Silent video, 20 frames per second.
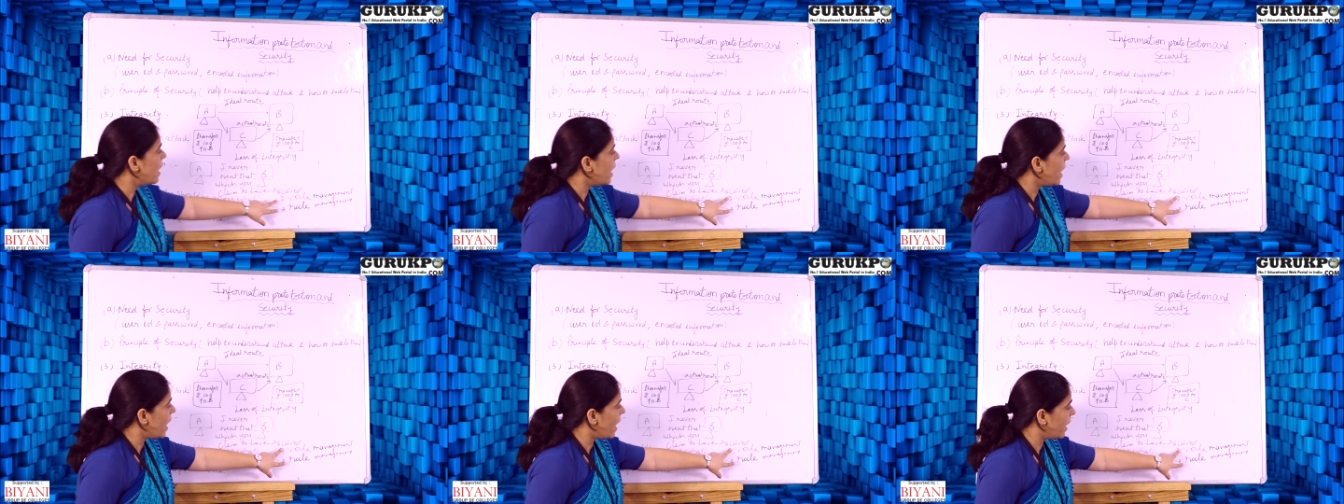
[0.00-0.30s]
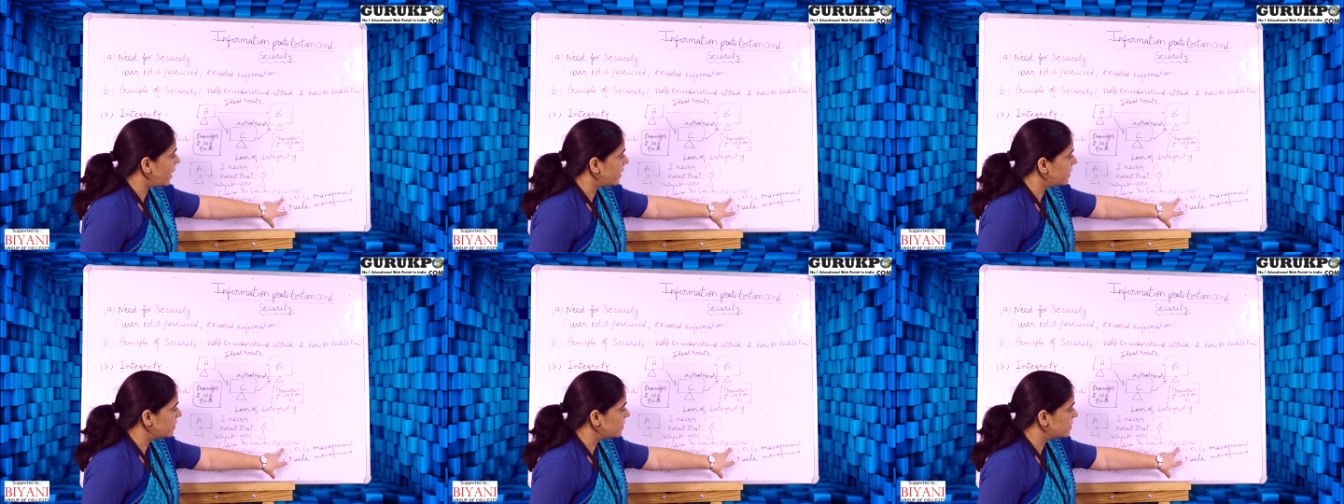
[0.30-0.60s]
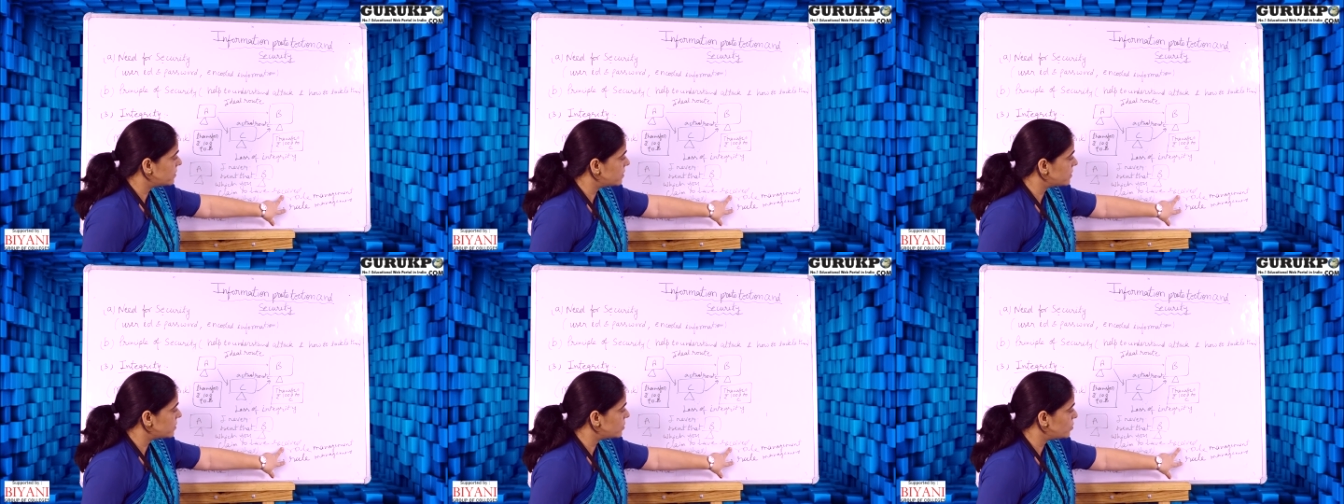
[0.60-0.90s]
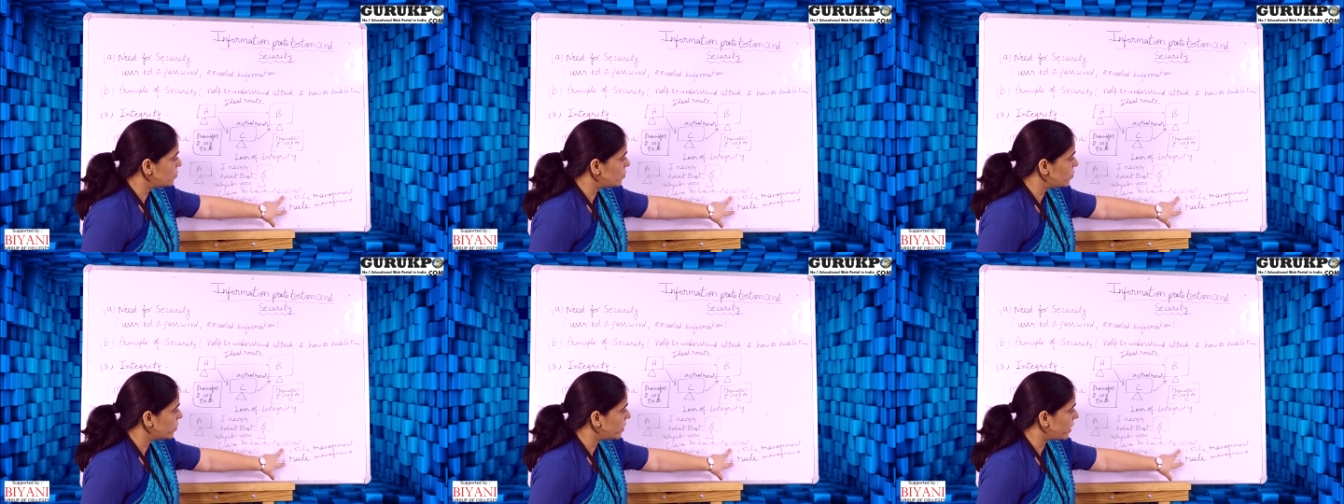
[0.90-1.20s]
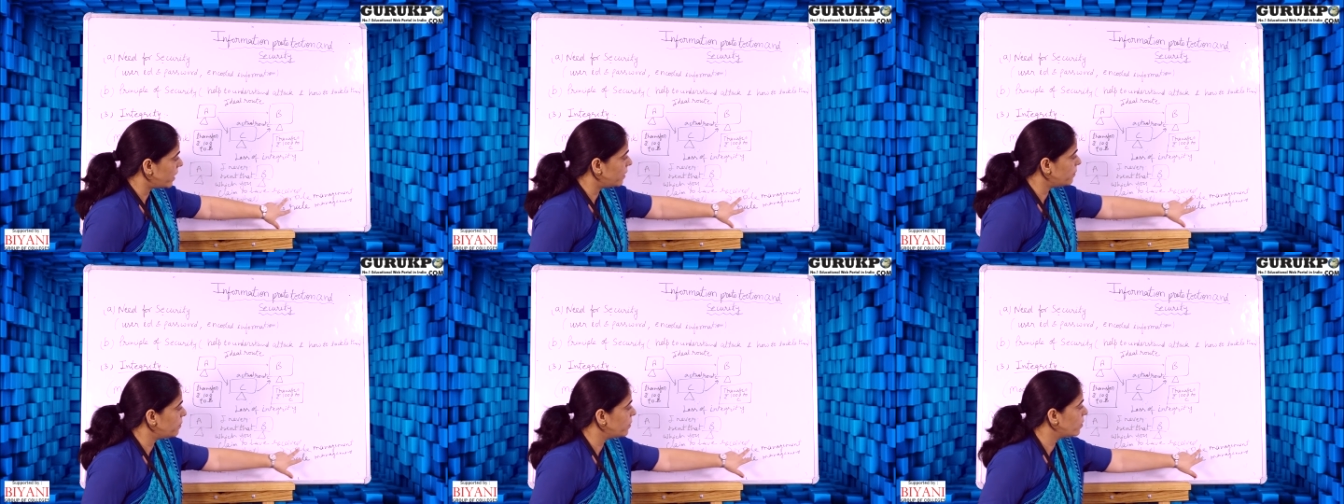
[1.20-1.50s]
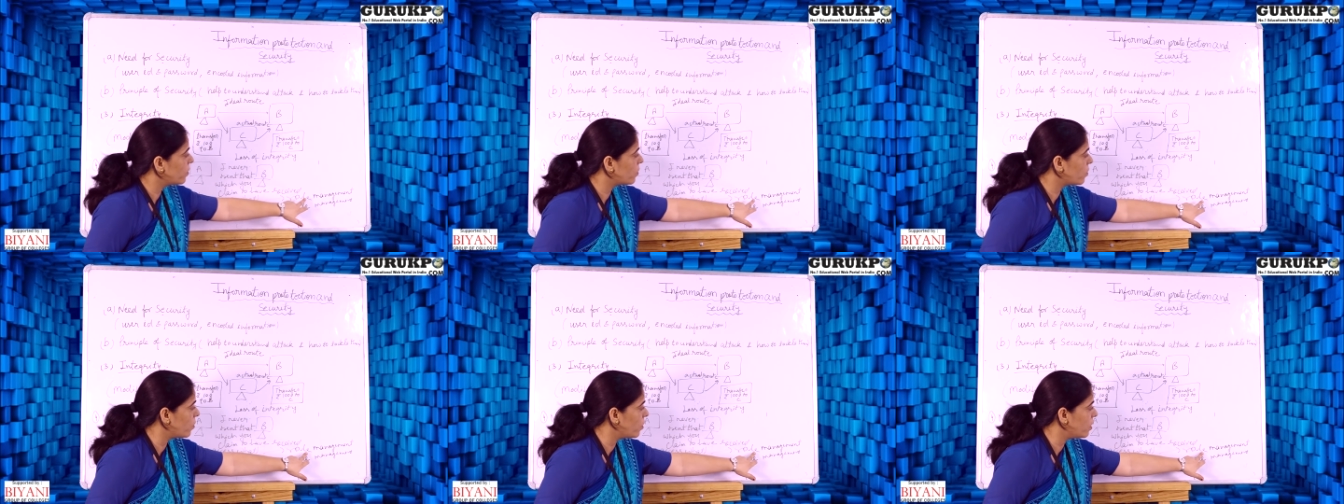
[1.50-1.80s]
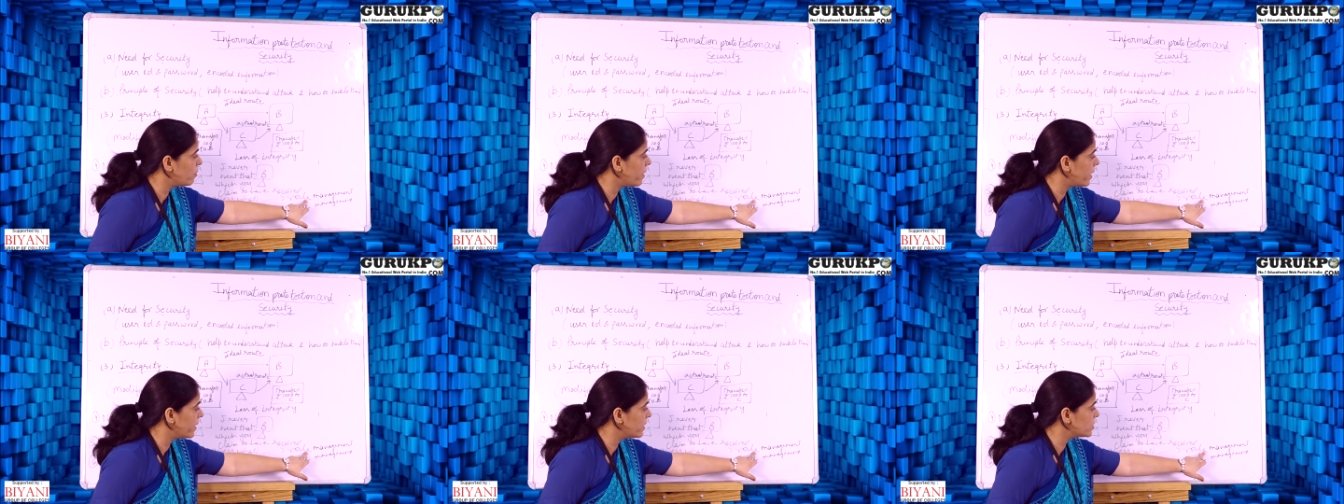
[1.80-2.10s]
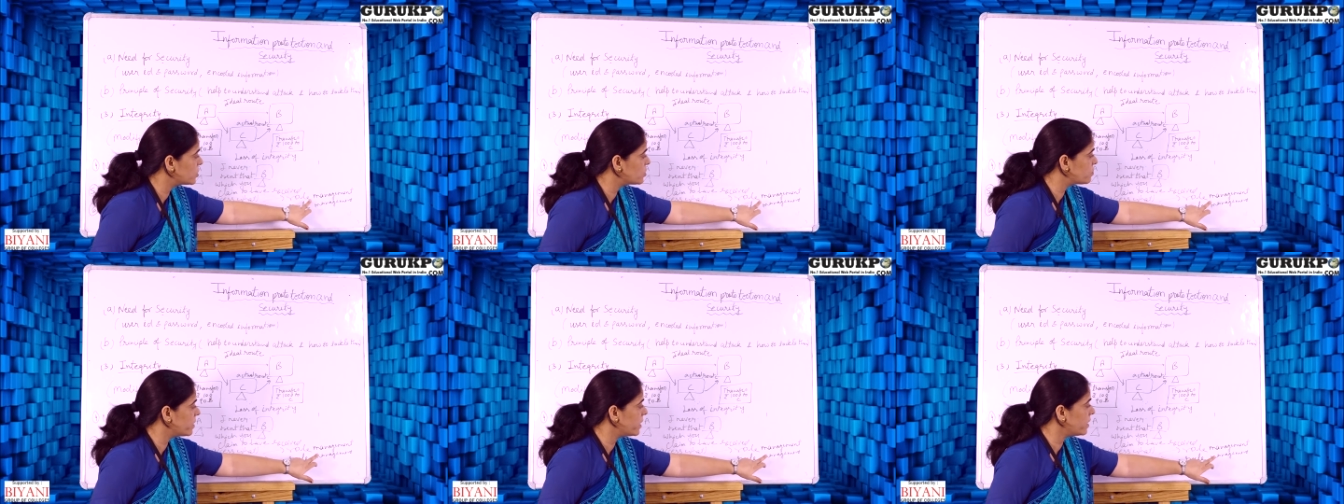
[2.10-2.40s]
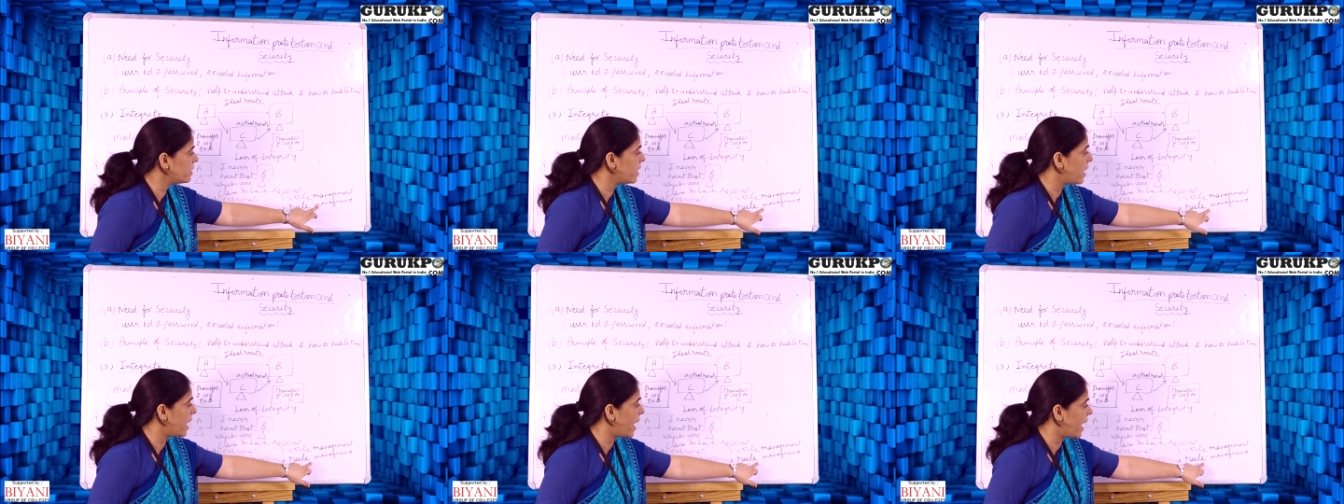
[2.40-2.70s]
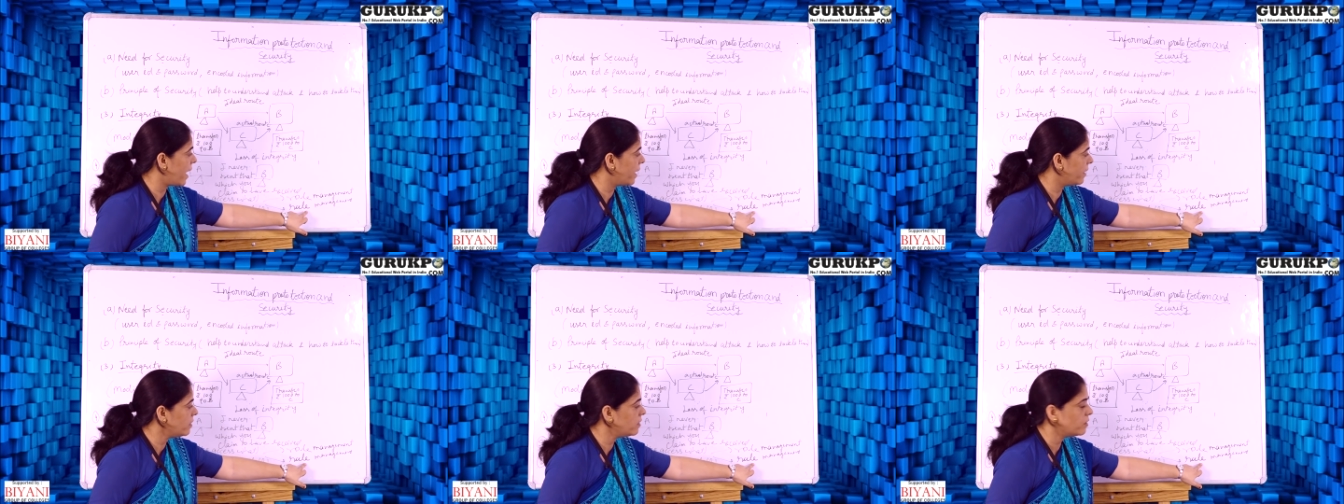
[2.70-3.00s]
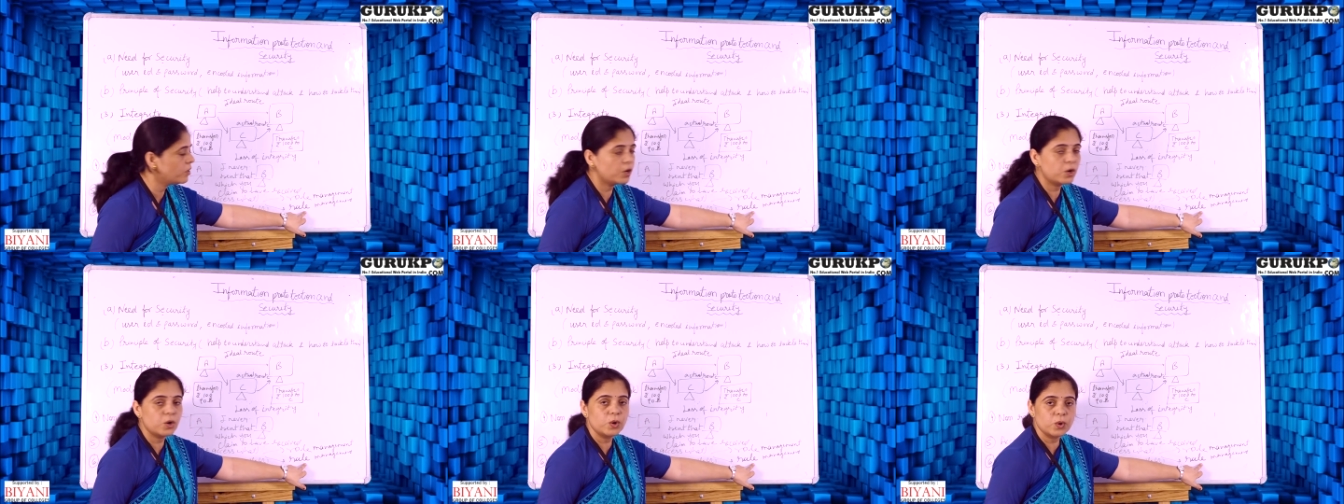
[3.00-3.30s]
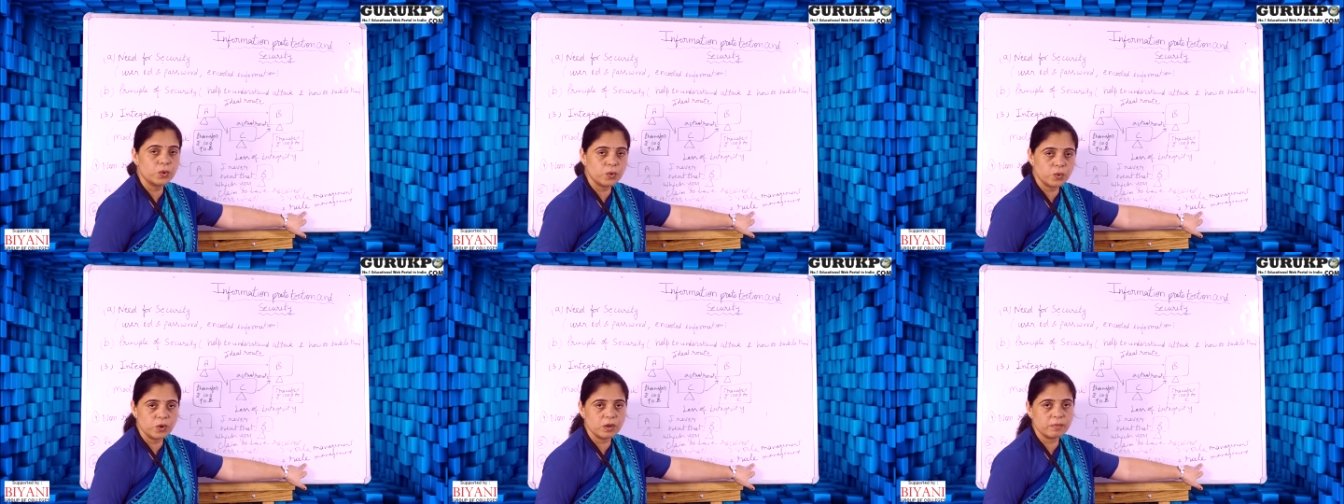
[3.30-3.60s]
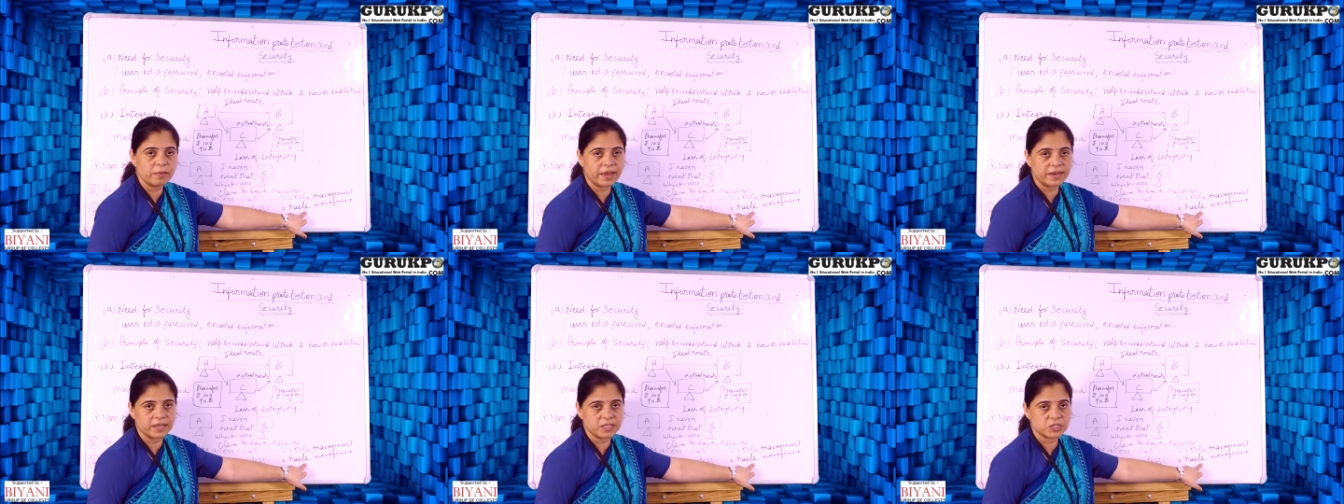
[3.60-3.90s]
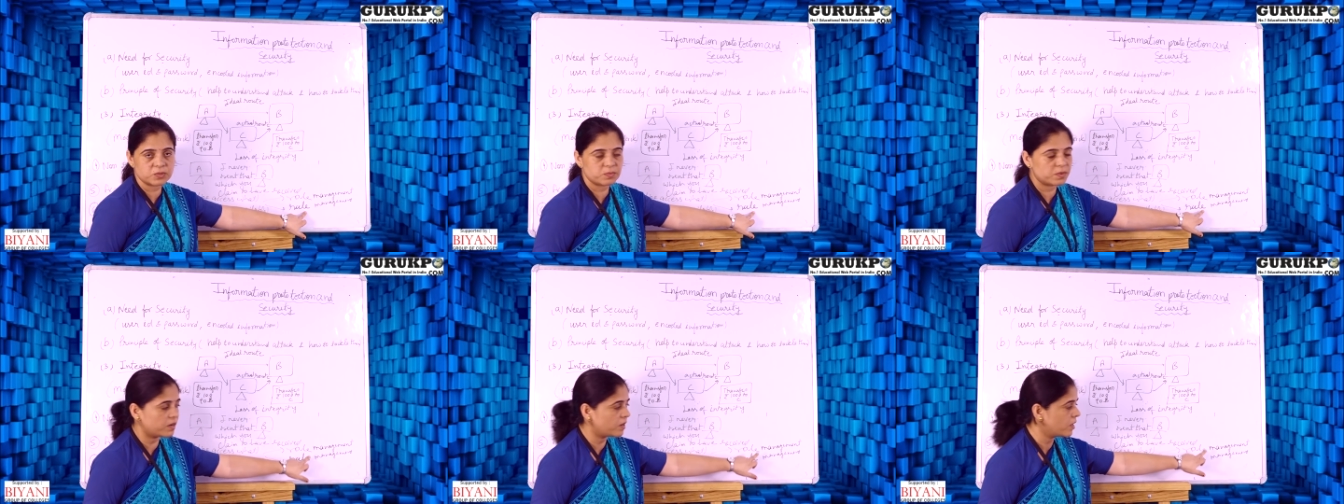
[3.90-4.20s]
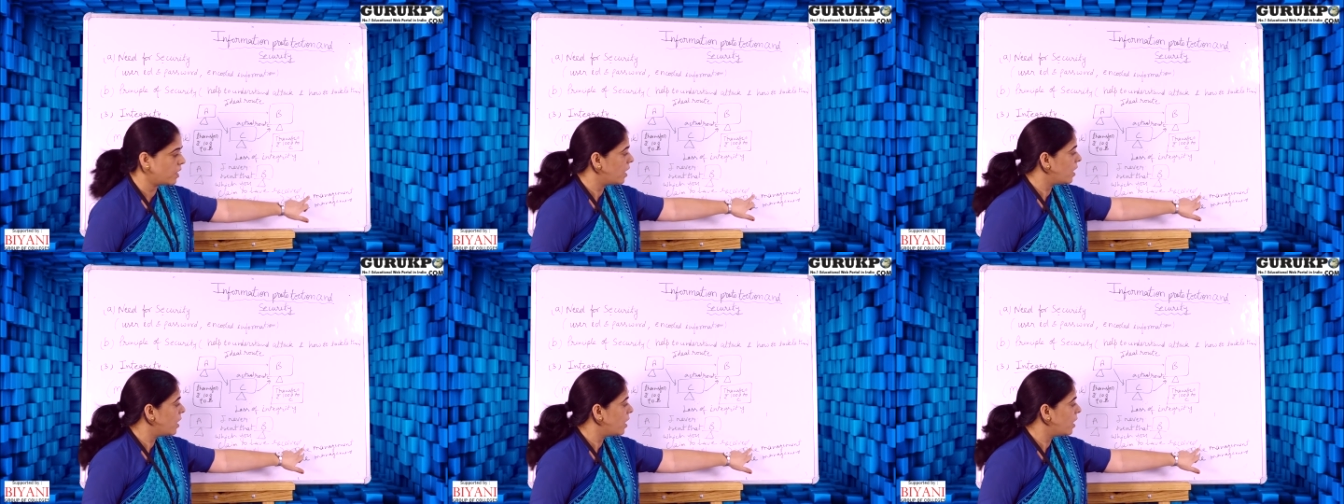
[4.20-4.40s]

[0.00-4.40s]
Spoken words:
And this is two type, role management and rule management.